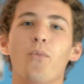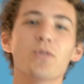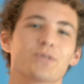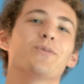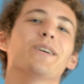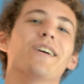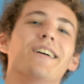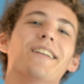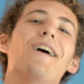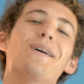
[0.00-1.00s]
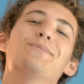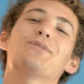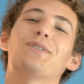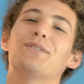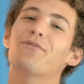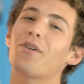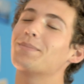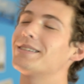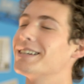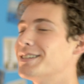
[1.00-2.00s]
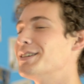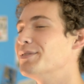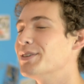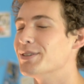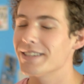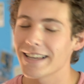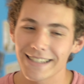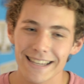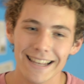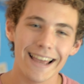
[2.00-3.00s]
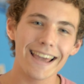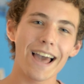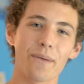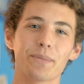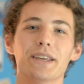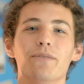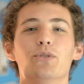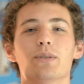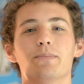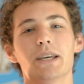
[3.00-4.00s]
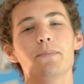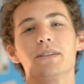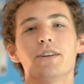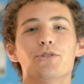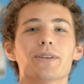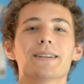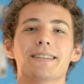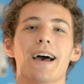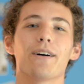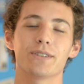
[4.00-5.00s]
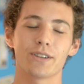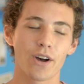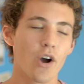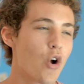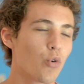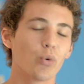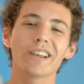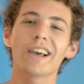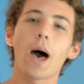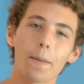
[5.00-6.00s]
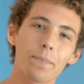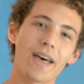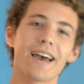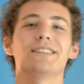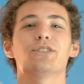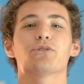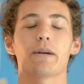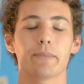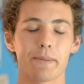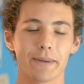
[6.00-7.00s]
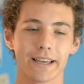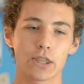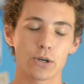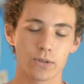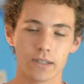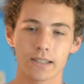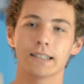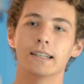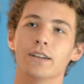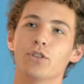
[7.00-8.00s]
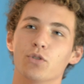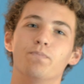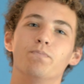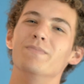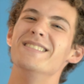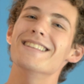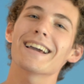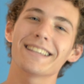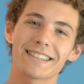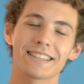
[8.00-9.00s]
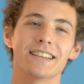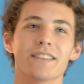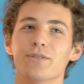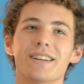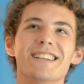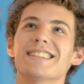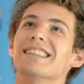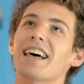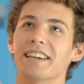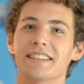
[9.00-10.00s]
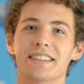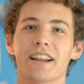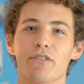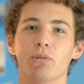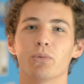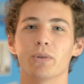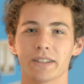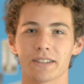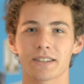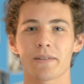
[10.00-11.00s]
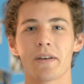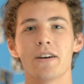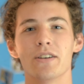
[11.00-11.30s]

What's going on? I'm John from 16 Views, and today I'm going to give you some tips and tricks to how to really up that Instagram game and get those nice likes that everyone wants.